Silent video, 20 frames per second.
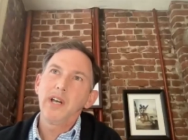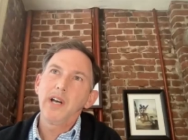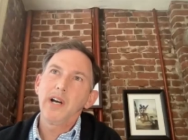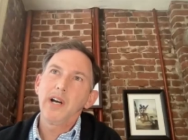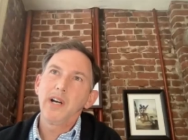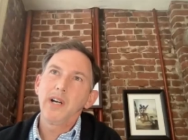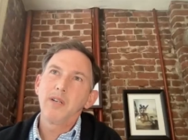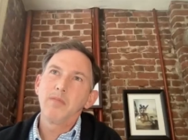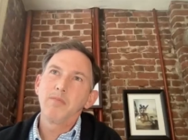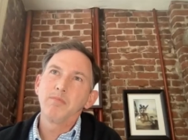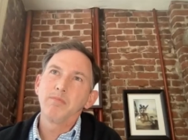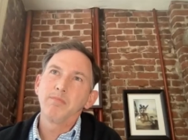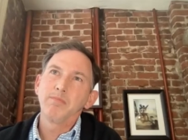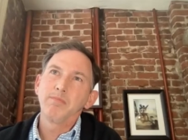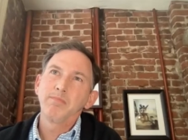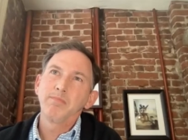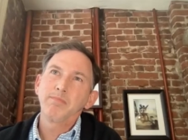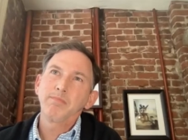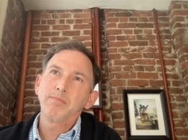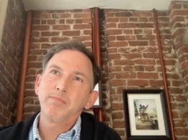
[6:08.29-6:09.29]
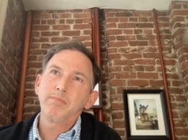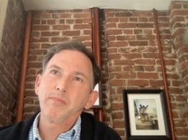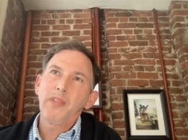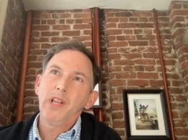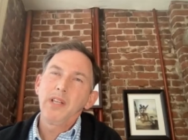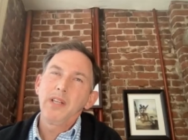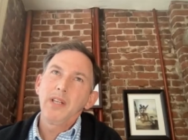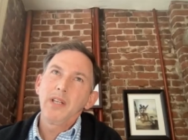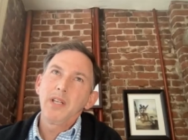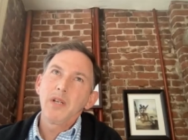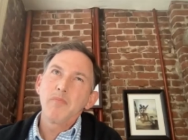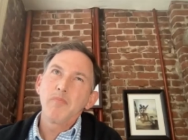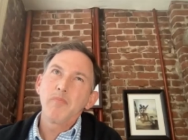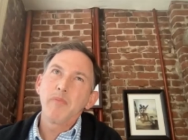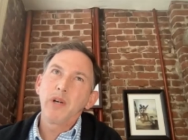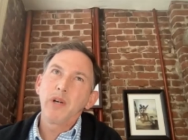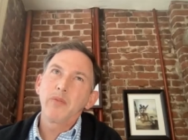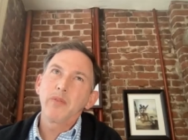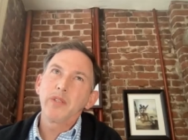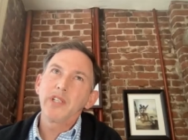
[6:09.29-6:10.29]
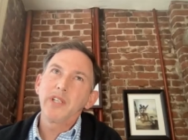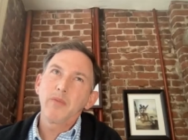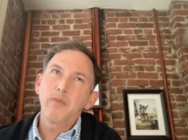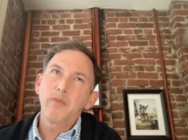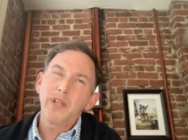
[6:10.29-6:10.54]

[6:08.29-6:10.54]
Um, but we,